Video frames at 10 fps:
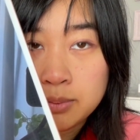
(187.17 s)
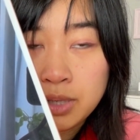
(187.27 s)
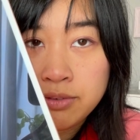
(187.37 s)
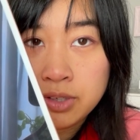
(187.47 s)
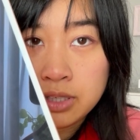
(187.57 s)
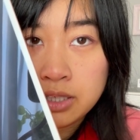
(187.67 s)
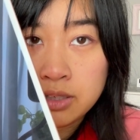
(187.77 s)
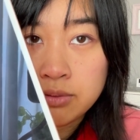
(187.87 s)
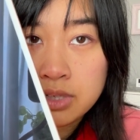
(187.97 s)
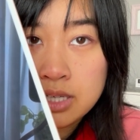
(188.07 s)
I feel like it
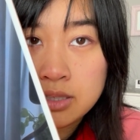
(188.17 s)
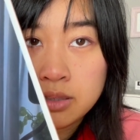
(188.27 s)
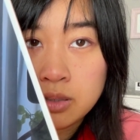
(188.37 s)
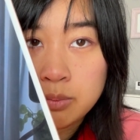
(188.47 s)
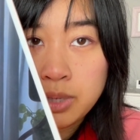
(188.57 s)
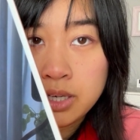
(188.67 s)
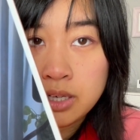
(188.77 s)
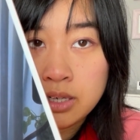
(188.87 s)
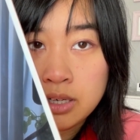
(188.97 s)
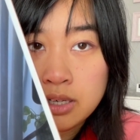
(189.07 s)
reads a little
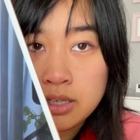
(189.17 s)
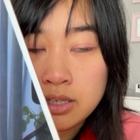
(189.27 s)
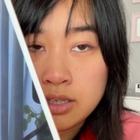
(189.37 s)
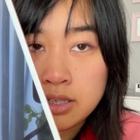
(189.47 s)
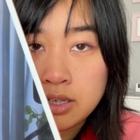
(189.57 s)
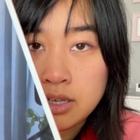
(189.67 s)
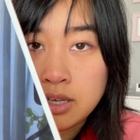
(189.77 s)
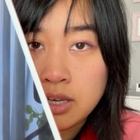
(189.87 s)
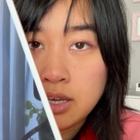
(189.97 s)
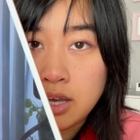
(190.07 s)
better,
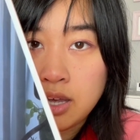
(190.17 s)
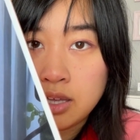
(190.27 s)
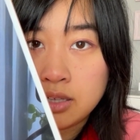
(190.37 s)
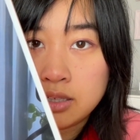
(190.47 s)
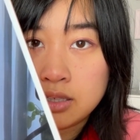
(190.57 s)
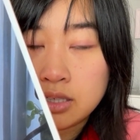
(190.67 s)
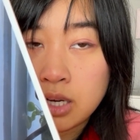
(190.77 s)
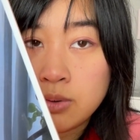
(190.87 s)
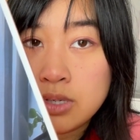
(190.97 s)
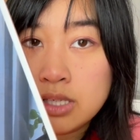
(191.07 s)
and I
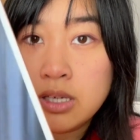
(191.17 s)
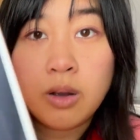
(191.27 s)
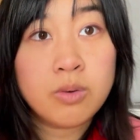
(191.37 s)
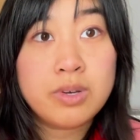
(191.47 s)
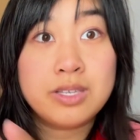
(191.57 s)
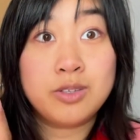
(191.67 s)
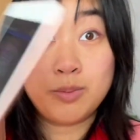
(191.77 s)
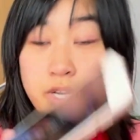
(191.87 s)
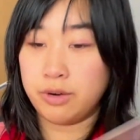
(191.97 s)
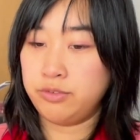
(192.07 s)
wasn't always super
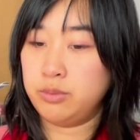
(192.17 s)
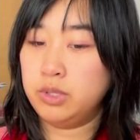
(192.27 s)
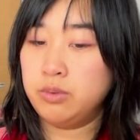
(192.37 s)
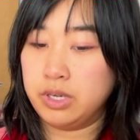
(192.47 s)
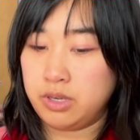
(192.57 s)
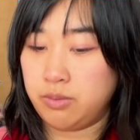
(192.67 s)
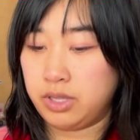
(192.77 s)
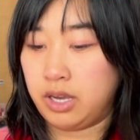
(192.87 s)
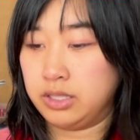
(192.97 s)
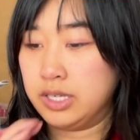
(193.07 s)
comfortable working with
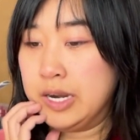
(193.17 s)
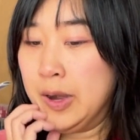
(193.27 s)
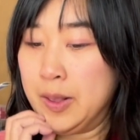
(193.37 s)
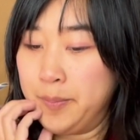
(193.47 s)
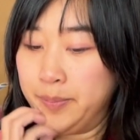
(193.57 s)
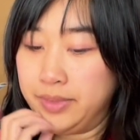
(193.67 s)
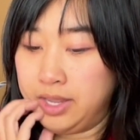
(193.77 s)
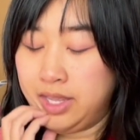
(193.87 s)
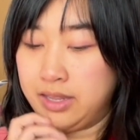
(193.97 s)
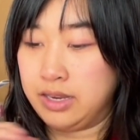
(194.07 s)
color,
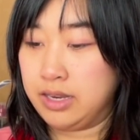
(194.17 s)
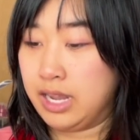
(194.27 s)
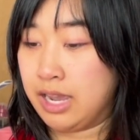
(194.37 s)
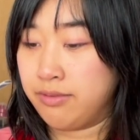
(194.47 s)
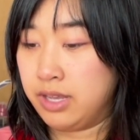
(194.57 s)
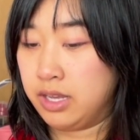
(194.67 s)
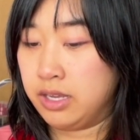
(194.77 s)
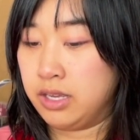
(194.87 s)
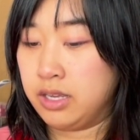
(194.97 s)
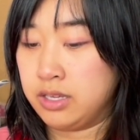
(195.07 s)
and having